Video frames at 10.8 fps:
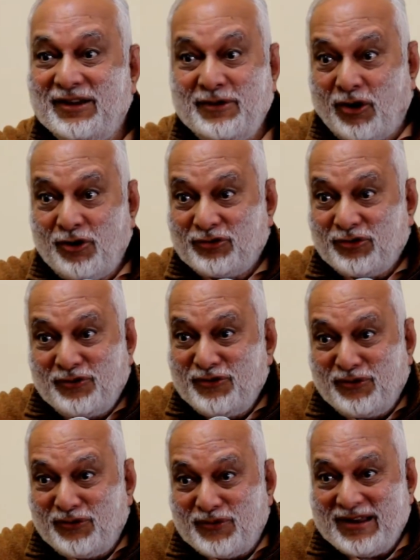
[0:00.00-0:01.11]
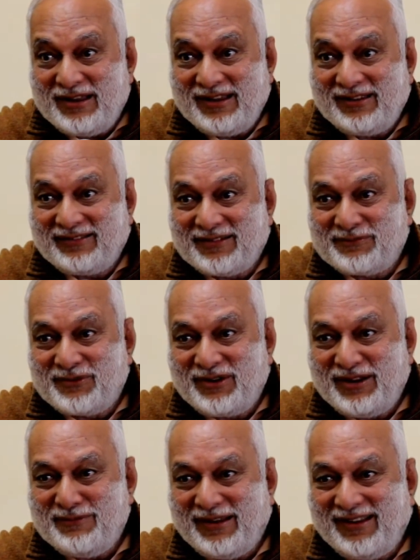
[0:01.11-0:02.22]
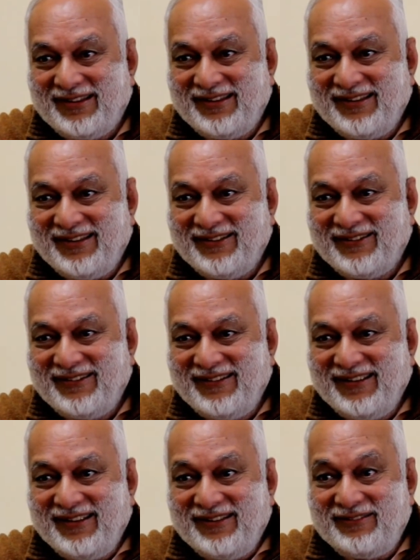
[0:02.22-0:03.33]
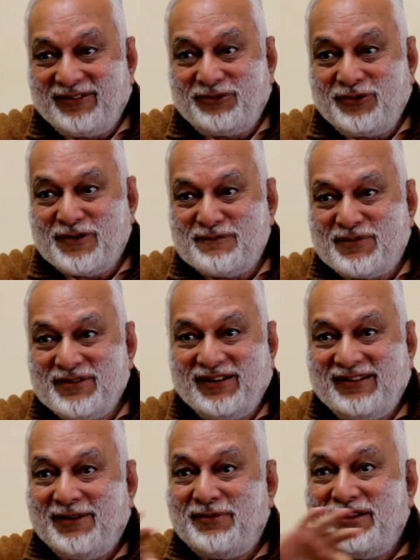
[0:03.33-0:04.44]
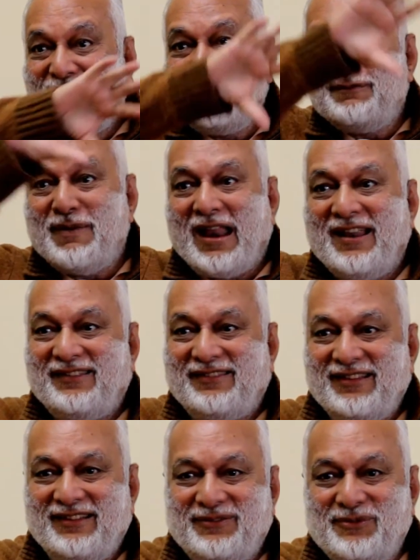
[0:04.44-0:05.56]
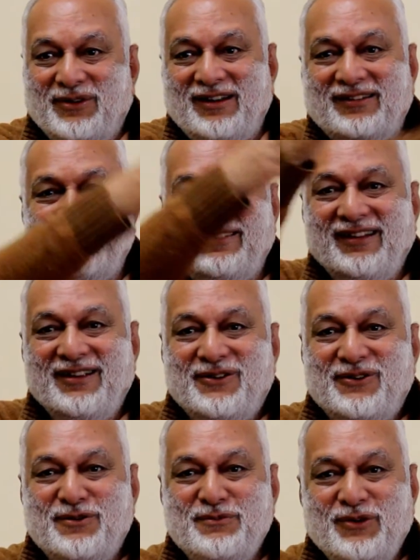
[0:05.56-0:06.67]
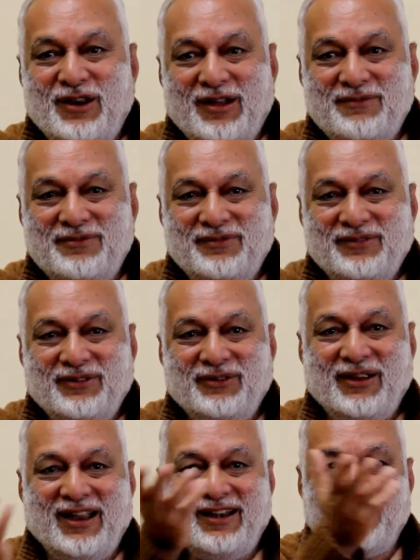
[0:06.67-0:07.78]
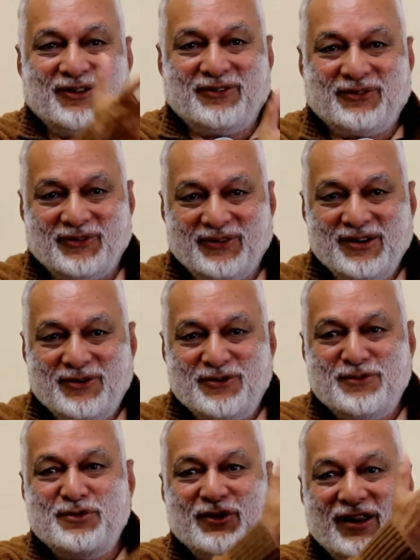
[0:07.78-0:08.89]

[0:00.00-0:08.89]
He also don't know why he is supporting me. No? Just to compensate. Everything is balanced in this world. Whom you love, you hate also. Whom